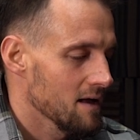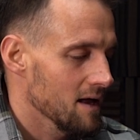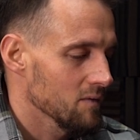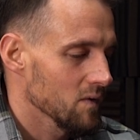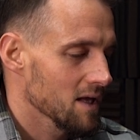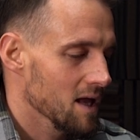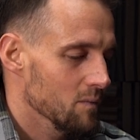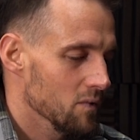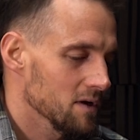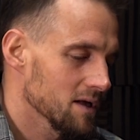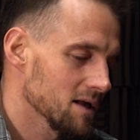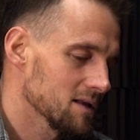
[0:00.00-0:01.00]
and we kept
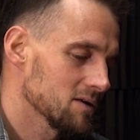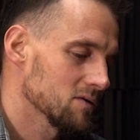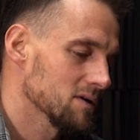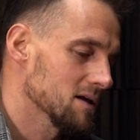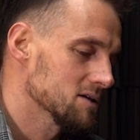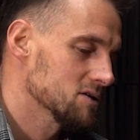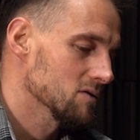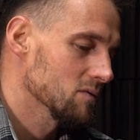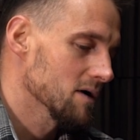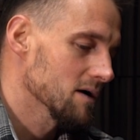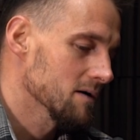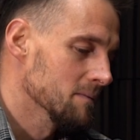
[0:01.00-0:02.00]
running into an issue
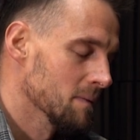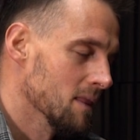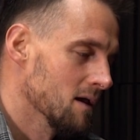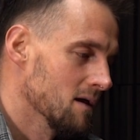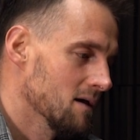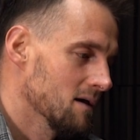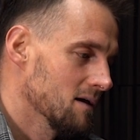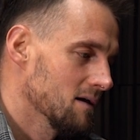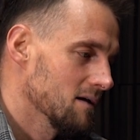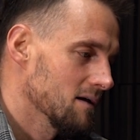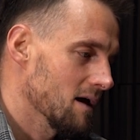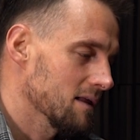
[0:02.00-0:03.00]
where
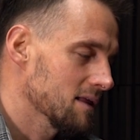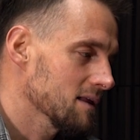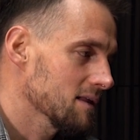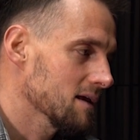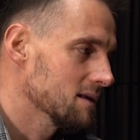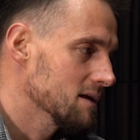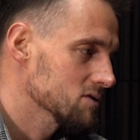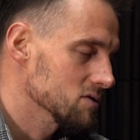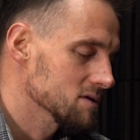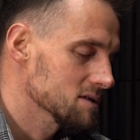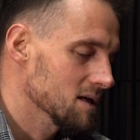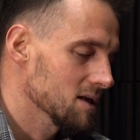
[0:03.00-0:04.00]
I think the
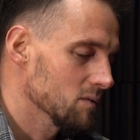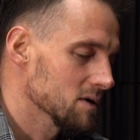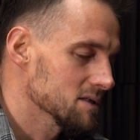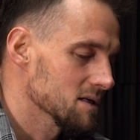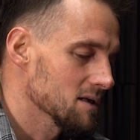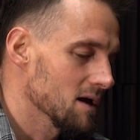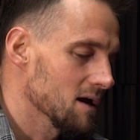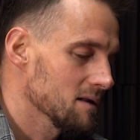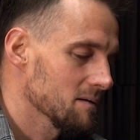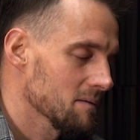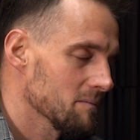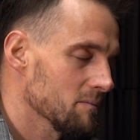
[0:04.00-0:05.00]
initial study wasn't
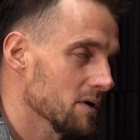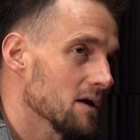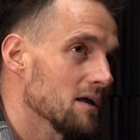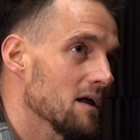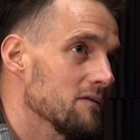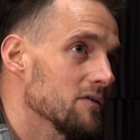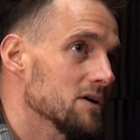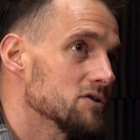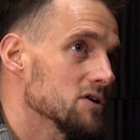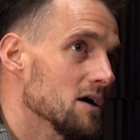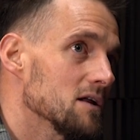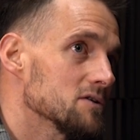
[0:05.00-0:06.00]
done, but every
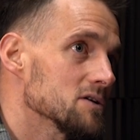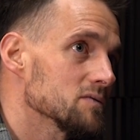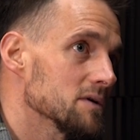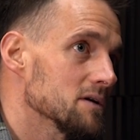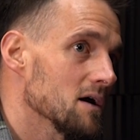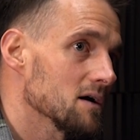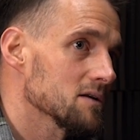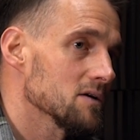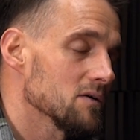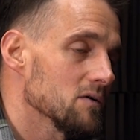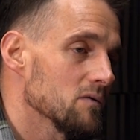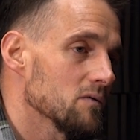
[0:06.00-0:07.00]
geologist we talked
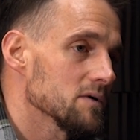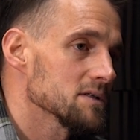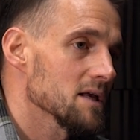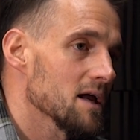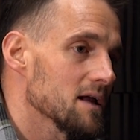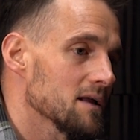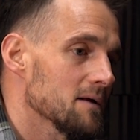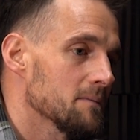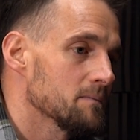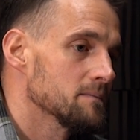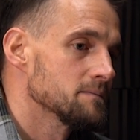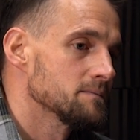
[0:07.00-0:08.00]
to was like,
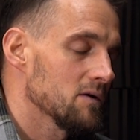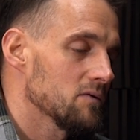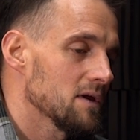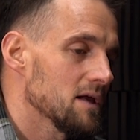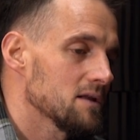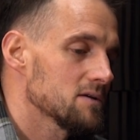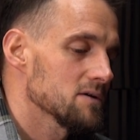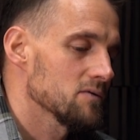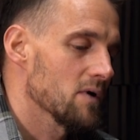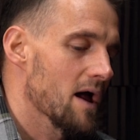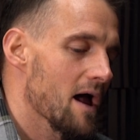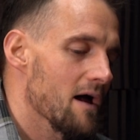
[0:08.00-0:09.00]
you need
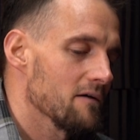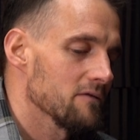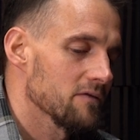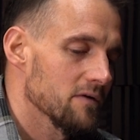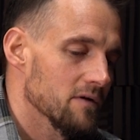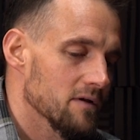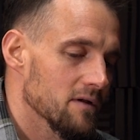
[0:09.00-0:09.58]
to have